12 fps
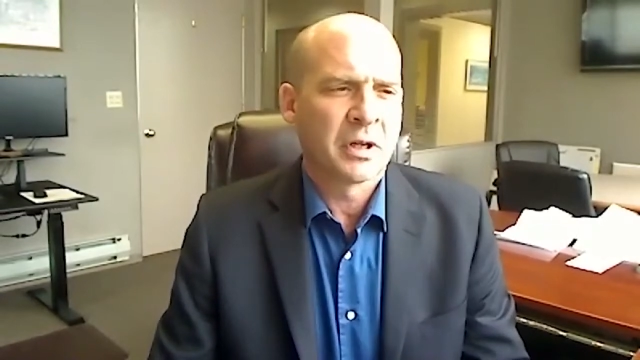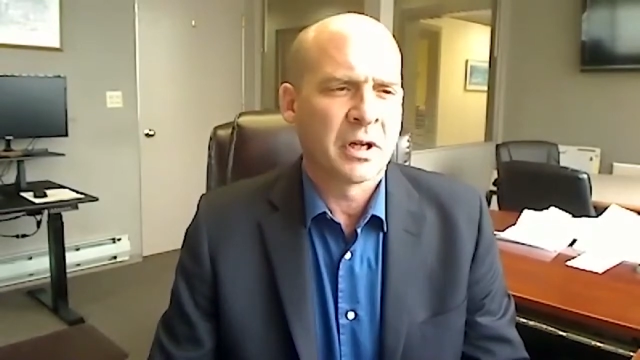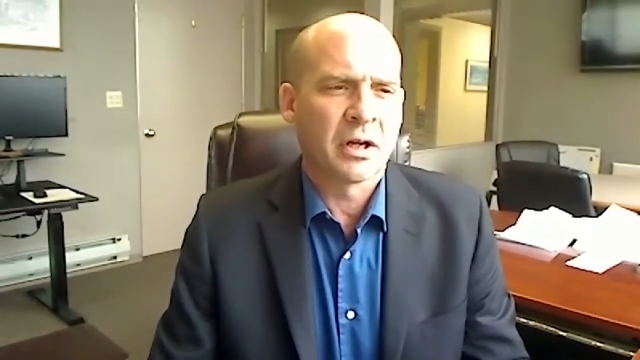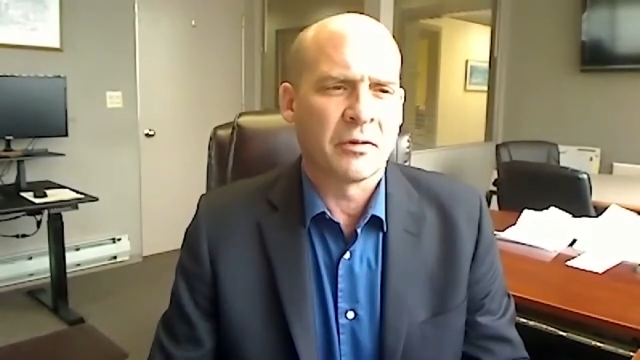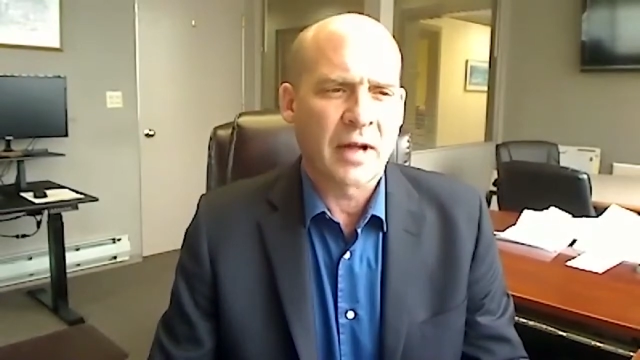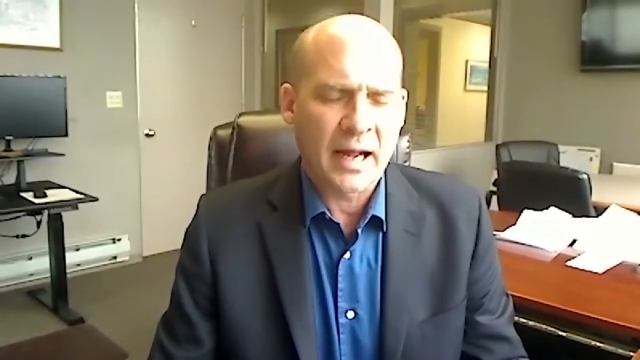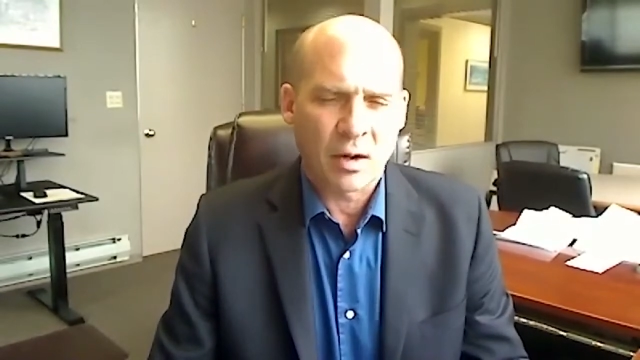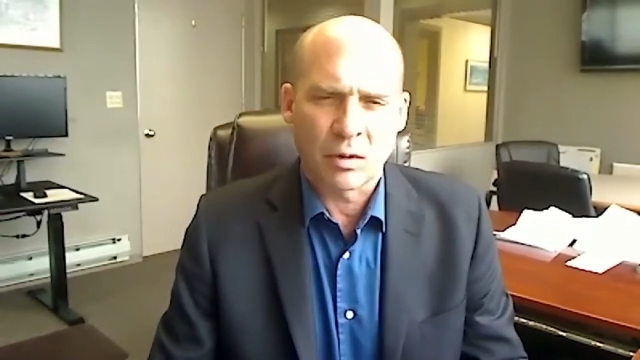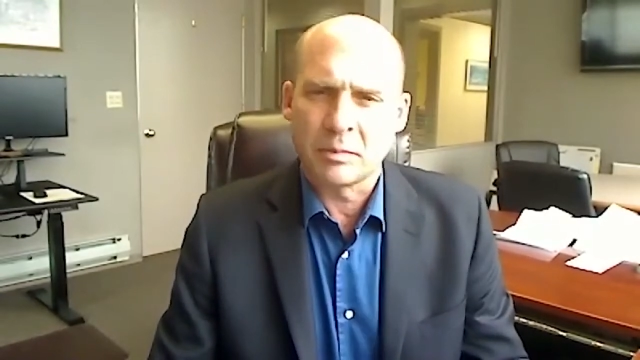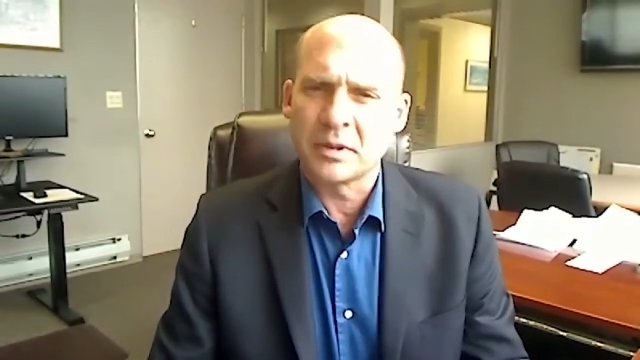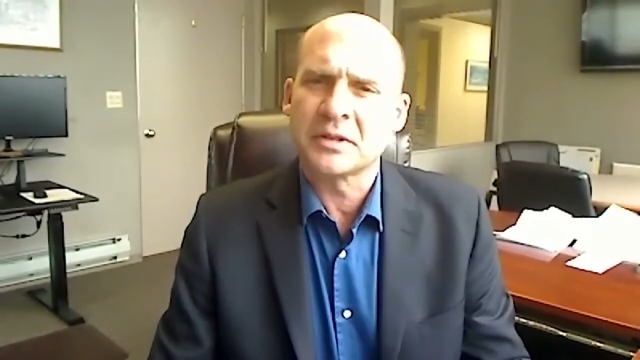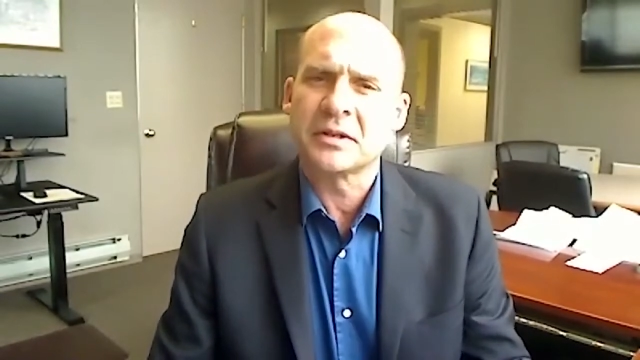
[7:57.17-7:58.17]
of our
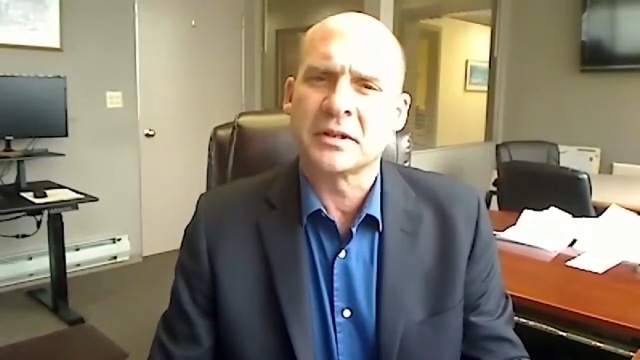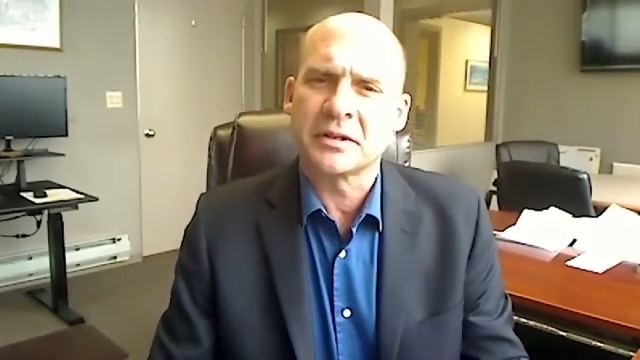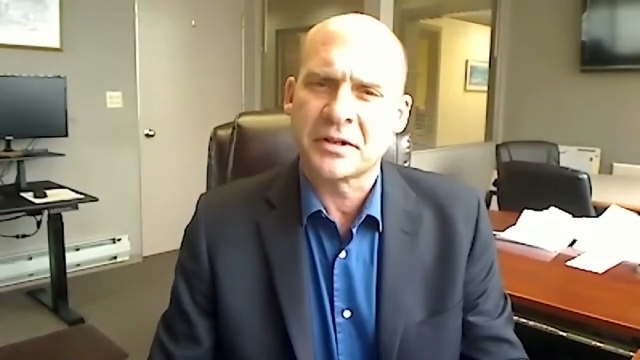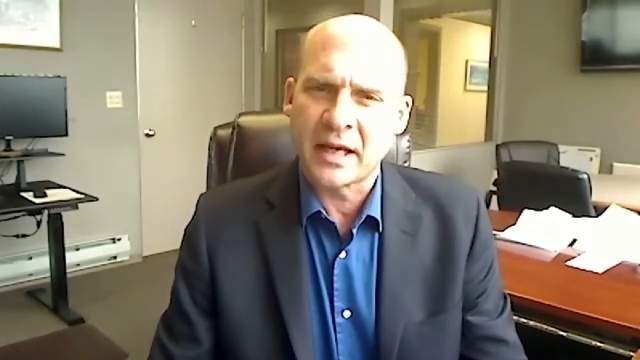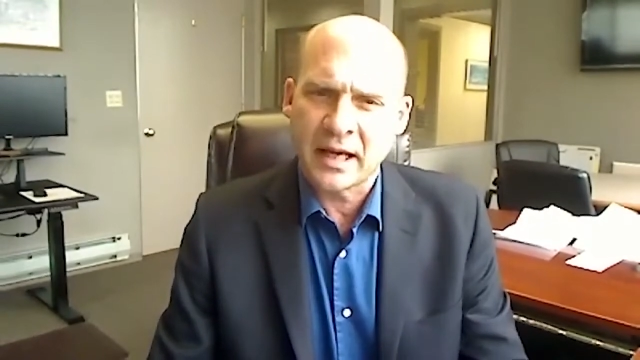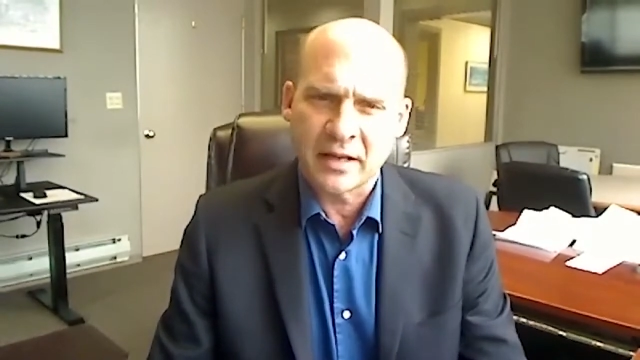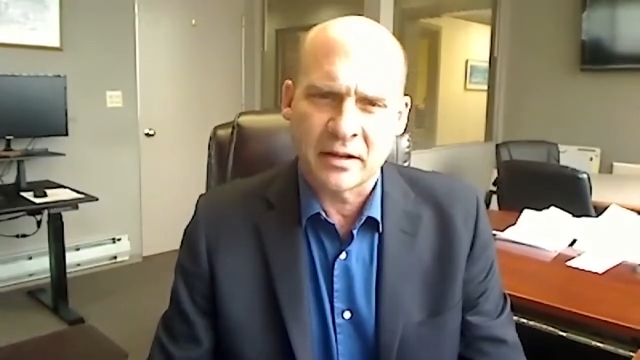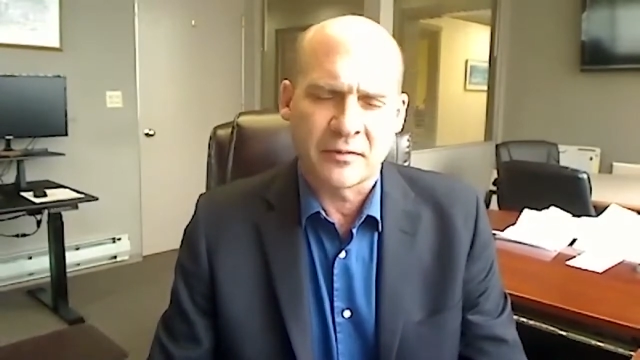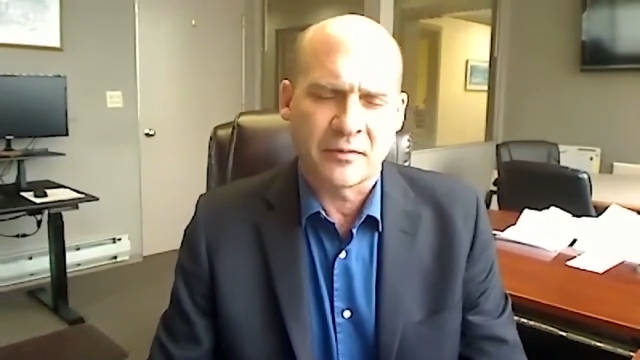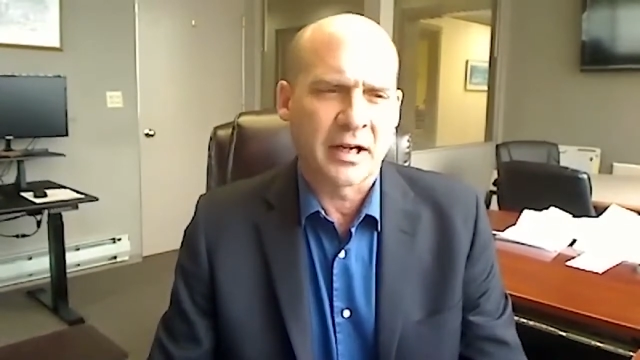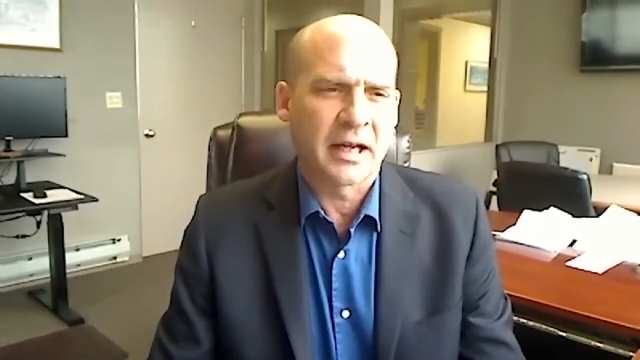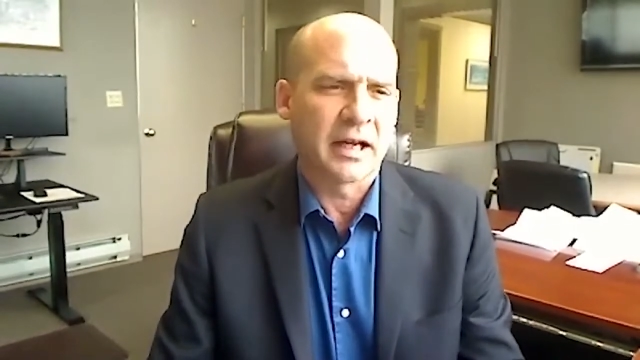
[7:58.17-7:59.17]
business and the
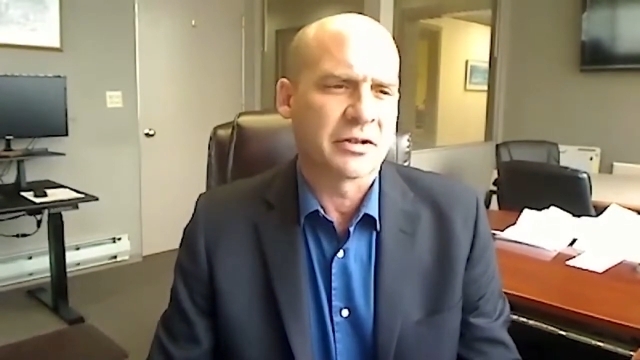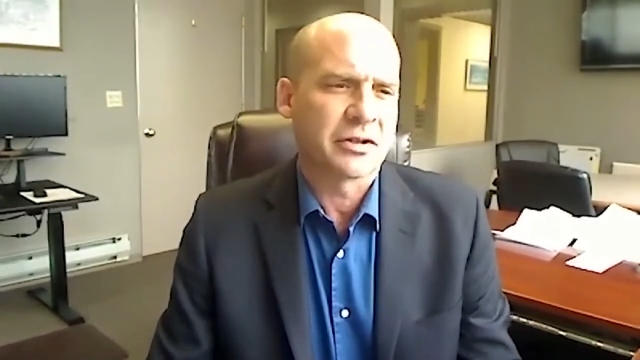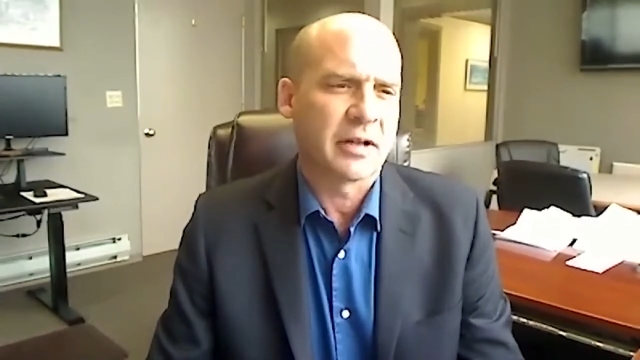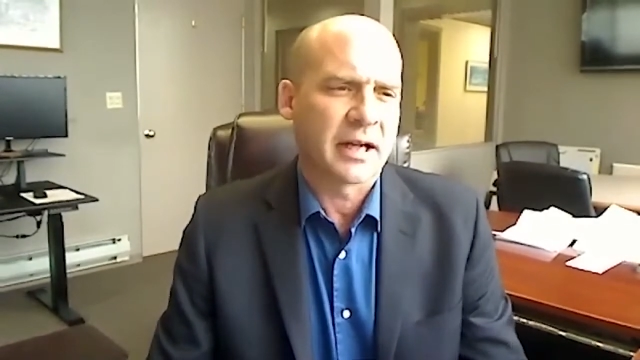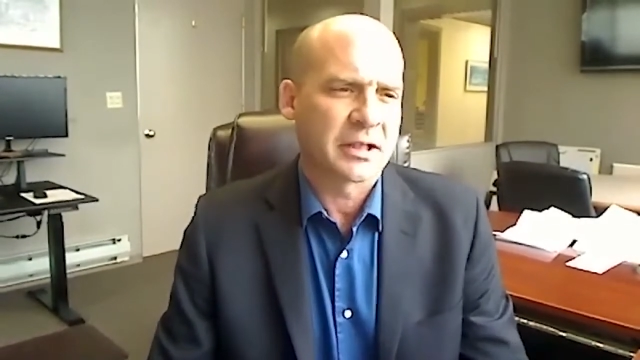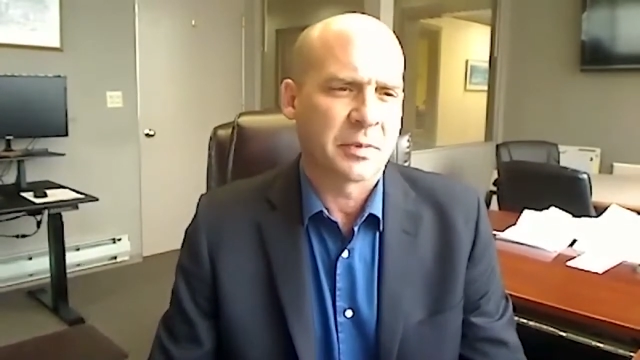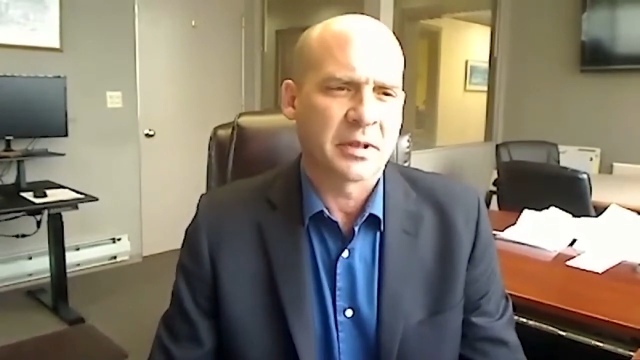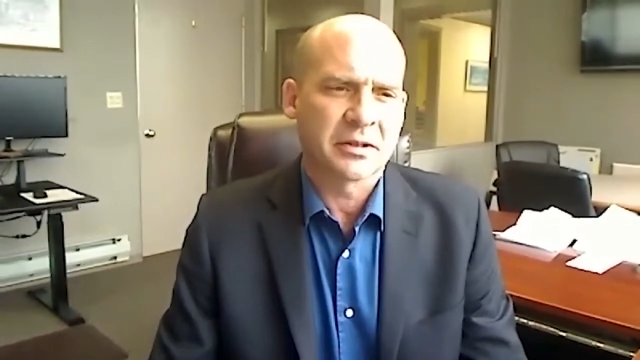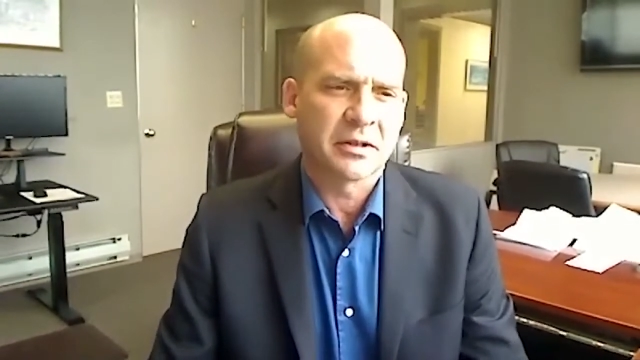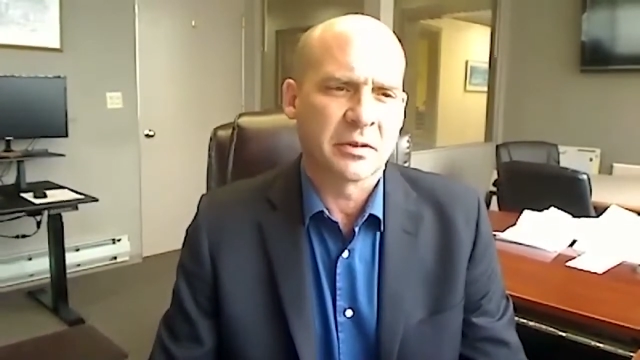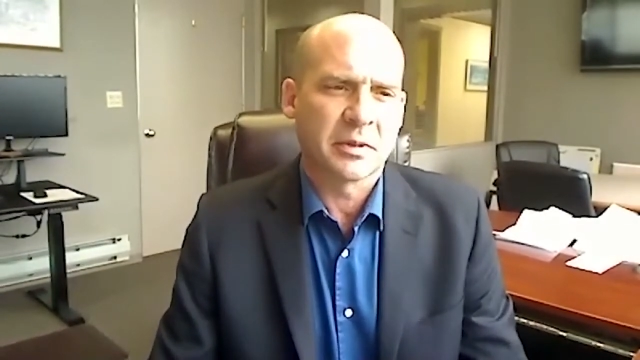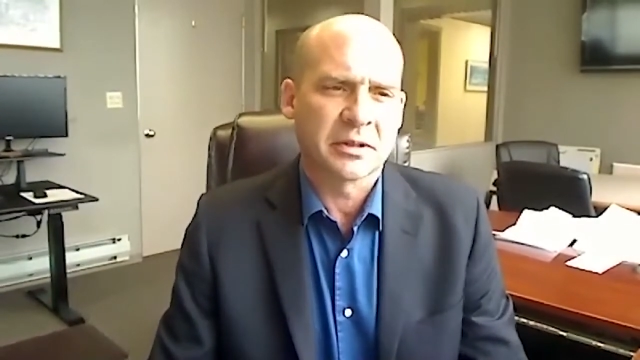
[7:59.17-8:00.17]
financial aspects
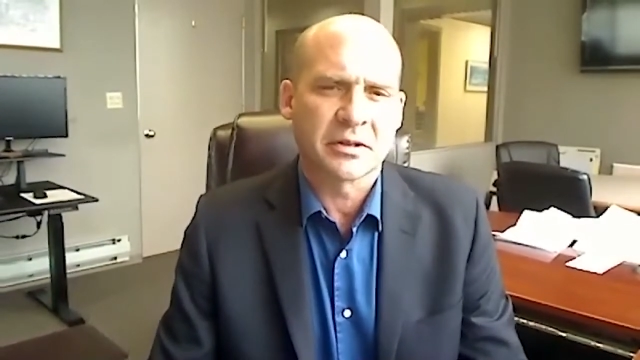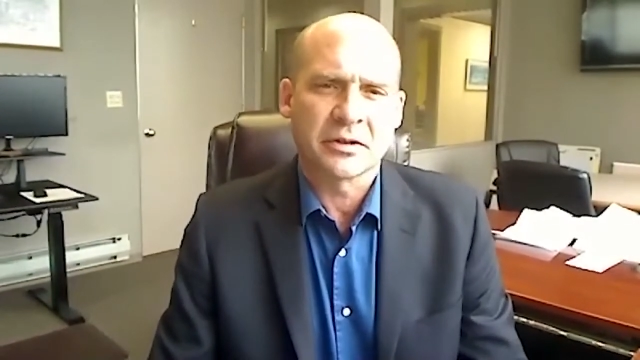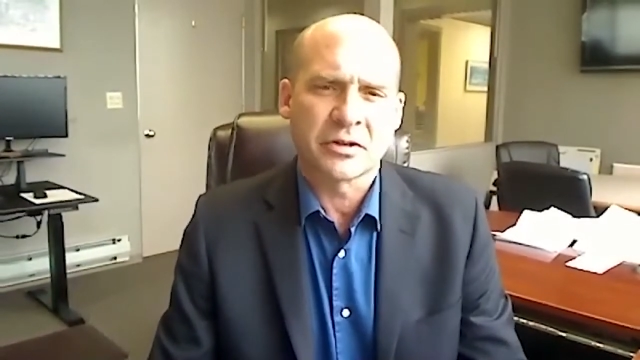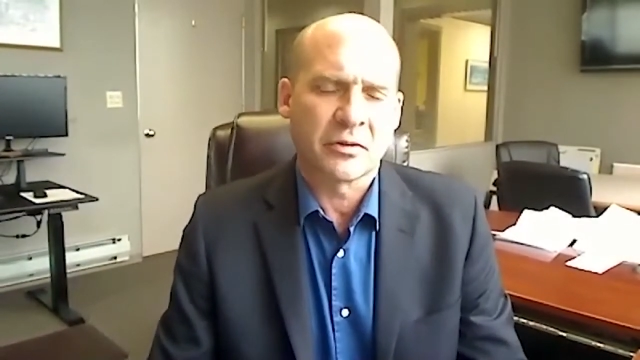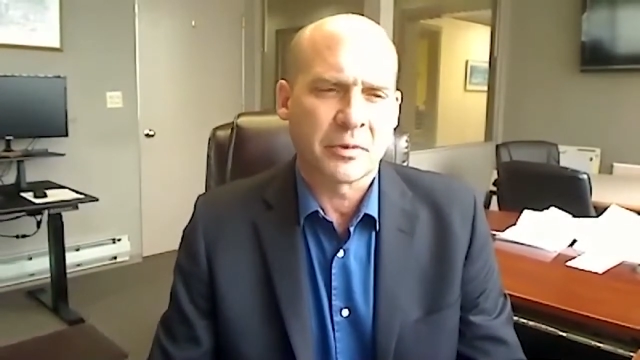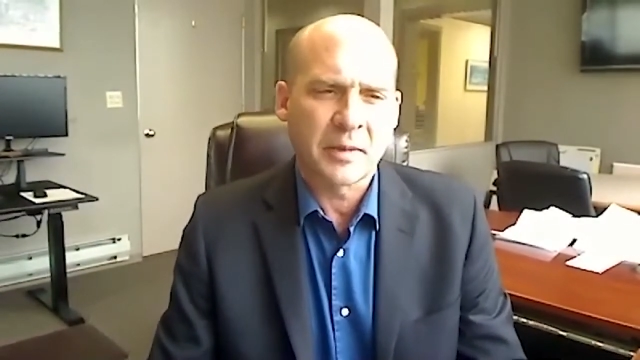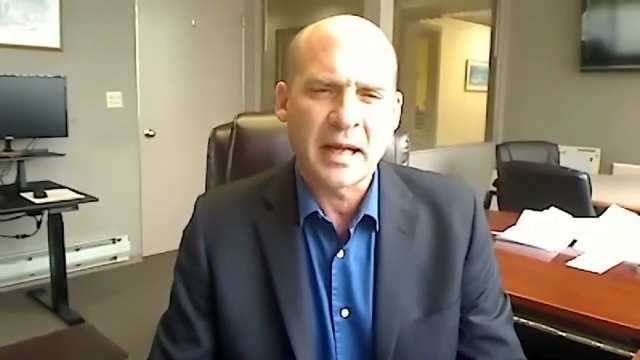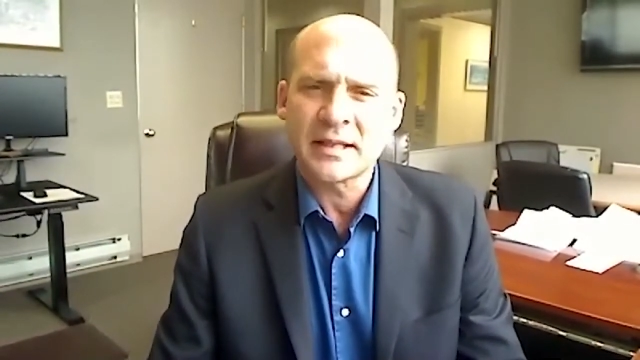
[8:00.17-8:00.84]
of the business. So from that